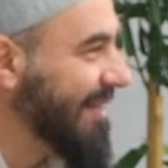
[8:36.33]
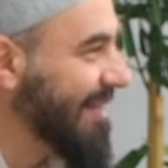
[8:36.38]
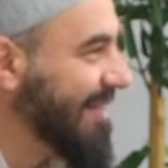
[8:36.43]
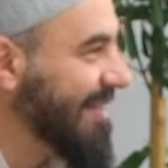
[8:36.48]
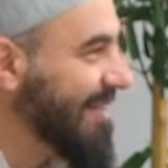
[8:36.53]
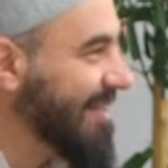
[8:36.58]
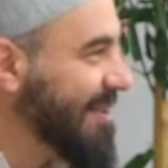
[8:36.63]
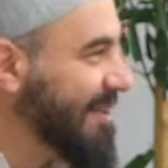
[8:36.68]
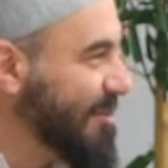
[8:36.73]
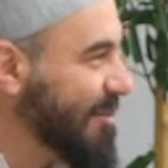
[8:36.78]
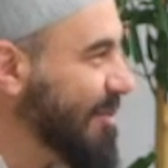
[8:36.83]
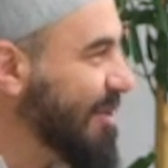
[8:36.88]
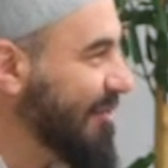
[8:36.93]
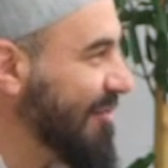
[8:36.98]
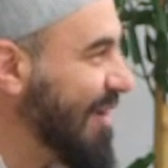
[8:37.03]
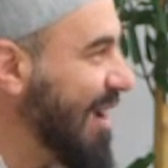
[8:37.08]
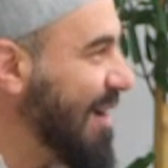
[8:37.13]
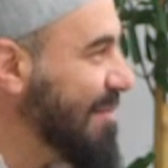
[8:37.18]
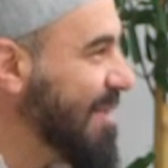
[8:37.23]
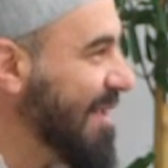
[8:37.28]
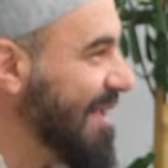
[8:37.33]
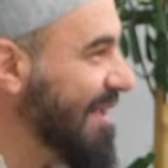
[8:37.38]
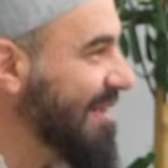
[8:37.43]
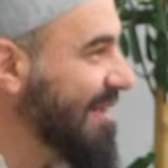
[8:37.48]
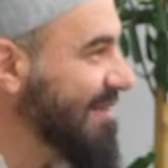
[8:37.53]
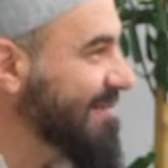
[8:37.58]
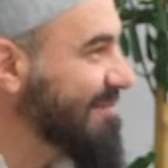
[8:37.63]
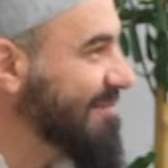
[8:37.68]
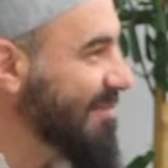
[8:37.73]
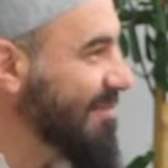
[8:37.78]
You would have come
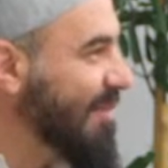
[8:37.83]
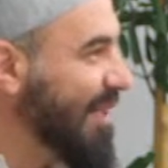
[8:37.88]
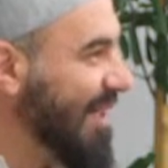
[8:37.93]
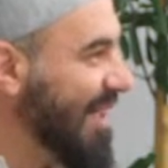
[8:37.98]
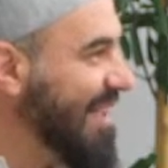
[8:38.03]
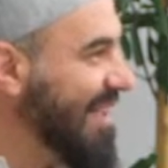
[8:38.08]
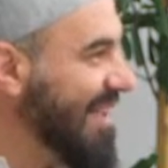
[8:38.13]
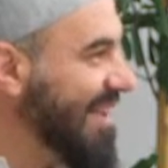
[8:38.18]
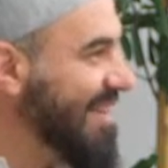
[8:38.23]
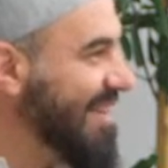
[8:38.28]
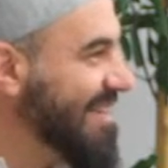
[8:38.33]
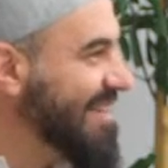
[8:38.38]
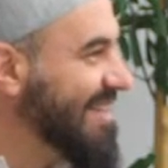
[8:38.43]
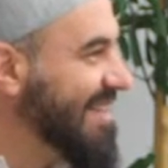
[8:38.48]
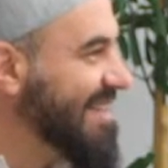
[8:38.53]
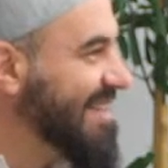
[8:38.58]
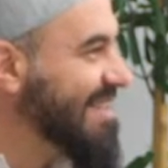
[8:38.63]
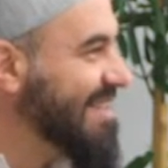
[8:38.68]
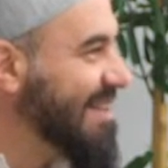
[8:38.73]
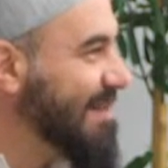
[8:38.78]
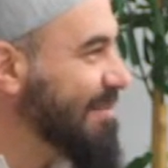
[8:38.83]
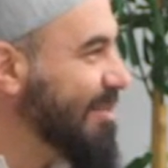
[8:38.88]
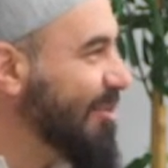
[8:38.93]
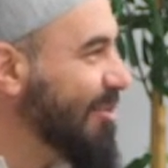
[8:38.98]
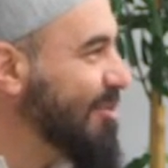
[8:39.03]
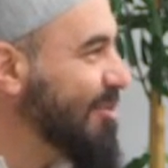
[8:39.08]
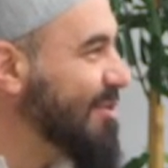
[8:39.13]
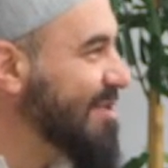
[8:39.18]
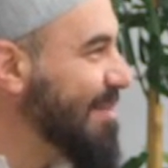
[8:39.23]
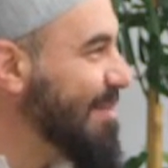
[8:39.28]
here
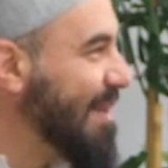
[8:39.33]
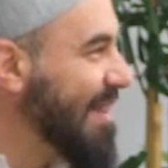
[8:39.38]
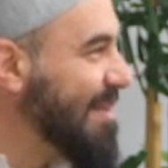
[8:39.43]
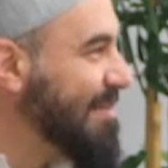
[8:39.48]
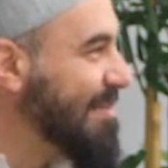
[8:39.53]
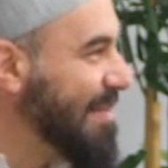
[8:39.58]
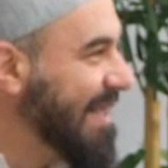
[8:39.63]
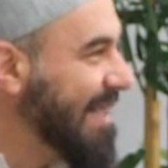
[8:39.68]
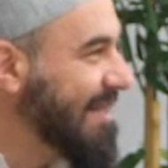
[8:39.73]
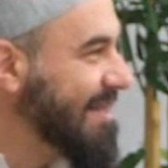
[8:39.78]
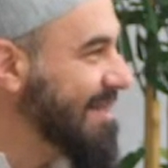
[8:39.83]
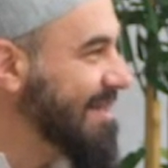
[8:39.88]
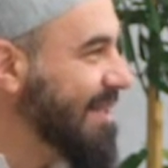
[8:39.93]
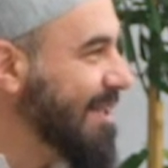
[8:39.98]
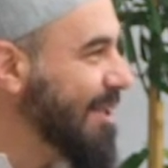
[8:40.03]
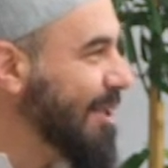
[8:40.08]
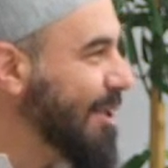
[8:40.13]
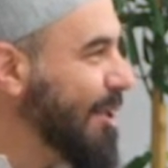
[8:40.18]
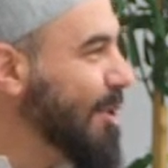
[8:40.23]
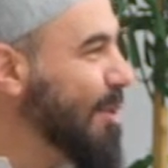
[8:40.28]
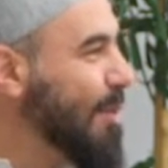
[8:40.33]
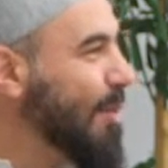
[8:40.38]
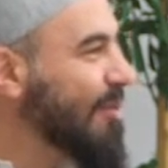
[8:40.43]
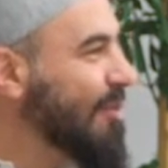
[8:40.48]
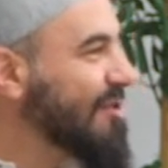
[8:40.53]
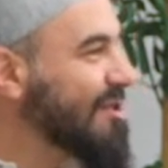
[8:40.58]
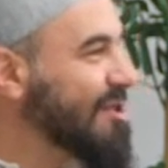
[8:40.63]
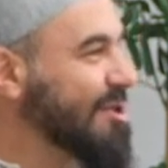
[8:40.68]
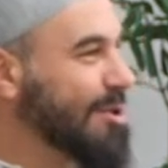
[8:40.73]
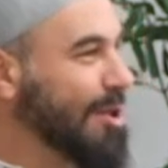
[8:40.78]
through some other means. You
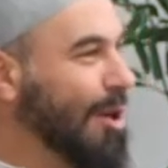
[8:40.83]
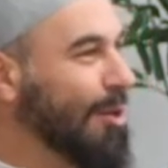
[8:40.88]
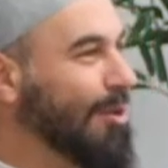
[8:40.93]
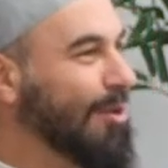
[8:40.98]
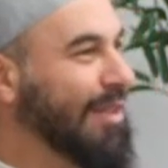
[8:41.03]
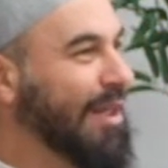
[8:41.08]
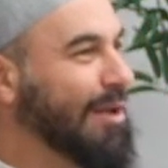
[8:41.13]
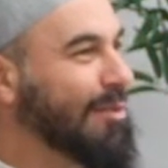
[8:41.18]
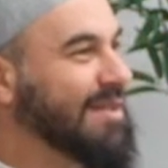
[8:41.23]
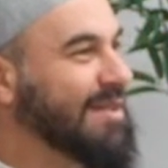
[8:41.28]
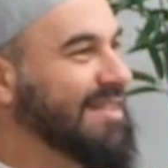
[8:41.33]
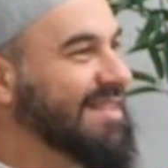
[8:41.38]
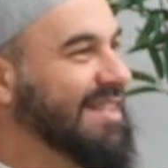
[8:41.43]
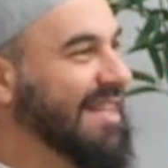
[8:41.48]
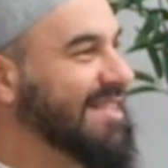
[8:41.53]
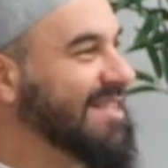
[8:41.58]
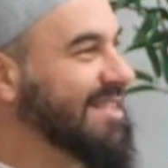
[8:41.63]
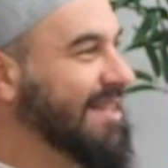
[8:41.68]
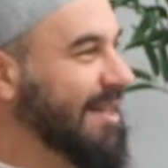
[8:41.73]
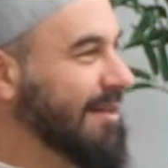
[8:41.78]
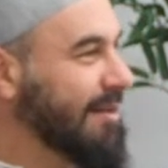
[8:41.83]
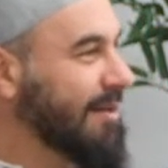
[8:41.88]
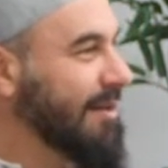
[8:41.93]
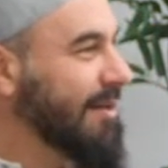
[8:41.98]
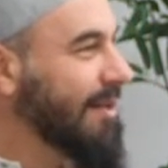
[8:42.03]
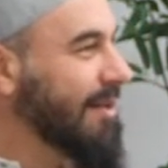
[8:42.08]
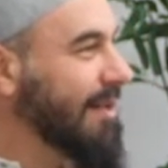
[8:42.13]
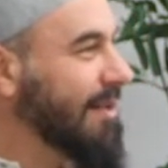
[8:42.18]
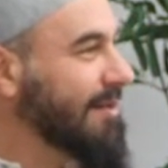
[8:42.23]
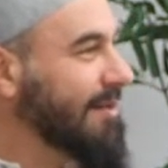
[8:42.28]
were a soul that was destined
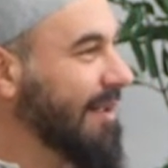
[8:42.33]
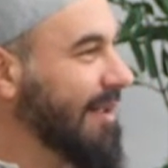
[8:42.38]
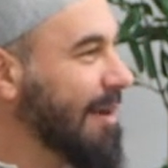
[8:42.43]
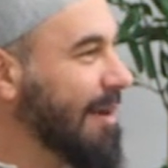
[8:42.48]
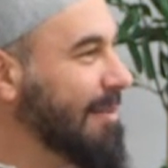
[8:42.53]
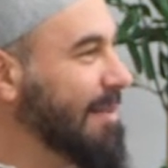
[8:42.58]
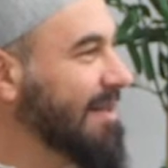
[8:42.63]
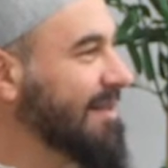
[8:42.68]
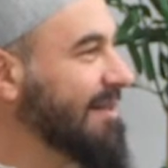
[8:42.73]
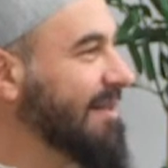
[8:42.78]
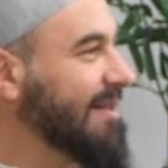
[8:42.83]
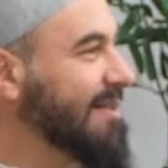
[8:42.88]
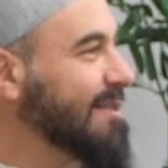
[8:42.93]
to come into this